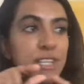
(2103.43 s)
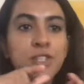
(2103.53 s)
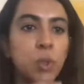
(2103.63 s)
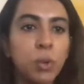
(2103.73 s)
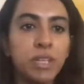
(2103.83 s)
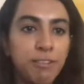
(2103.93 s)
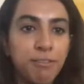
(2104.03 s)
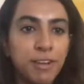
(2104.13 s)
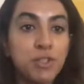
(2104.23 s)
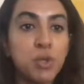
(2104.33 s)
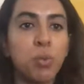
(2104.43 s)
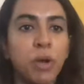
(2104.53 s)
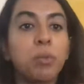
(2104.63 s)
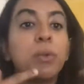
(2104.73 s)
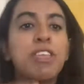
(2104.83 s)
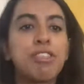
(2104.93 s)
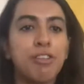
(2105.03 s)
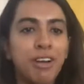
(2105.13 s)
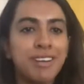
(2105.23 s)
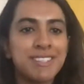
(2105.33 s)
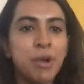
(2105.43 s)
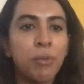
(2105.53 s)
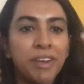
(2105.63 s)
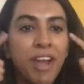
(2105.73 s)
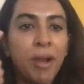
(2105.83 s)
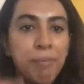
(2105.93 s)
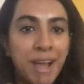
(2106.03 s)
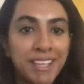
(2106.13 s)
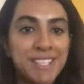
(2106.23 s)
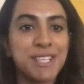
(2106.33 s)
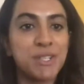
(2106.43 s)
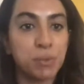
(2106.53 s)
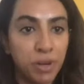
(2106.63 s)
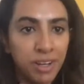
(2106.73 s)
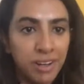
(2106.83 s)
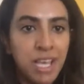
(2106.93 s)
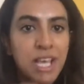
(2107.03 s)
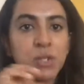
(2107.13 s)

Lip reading: is so different to what we thought, what our biases were.